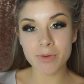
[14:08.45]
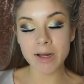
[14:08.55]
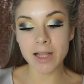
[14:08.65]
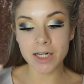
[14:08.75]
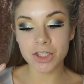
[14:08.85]
So
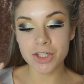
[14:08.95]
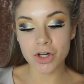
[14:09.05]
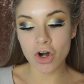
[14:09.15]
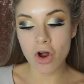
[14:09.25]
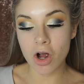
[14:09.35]
my lashes
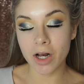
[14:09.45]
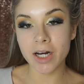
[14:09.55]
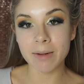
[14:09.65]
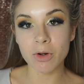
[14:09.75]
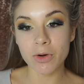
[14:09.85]
are on
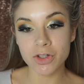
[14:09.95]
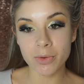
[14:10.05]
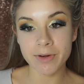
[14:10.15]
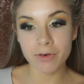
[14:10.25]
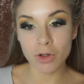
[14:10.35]
and I'm going to
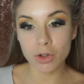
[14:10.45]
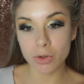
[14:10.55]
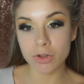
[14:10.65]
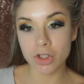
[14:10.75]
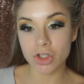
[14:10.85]
wait for the
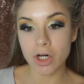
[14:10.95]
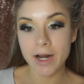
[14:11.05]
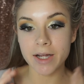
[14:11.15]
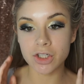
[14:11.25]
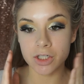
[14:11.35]
glue to
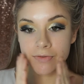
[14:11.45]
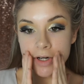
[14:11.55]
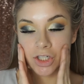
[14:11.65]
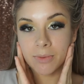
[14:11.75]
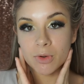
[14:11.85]
dry and just
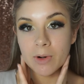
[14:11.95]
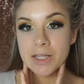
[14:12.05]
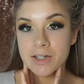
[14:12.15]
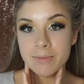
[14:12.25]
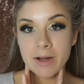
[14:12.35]
finish up the
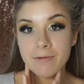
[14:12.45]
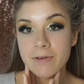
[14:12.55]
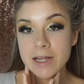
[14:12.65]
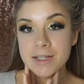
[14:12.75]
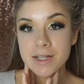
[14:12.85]
rest of my
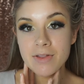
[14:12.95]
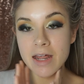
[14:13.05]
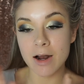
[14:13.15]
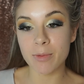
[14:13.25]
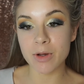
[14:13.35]
face, and
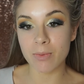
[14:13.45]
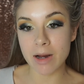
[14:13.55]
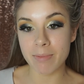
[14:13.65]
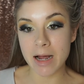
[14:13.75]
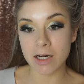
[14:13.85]
then I'll be
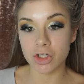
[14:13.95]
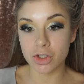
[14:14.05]
right back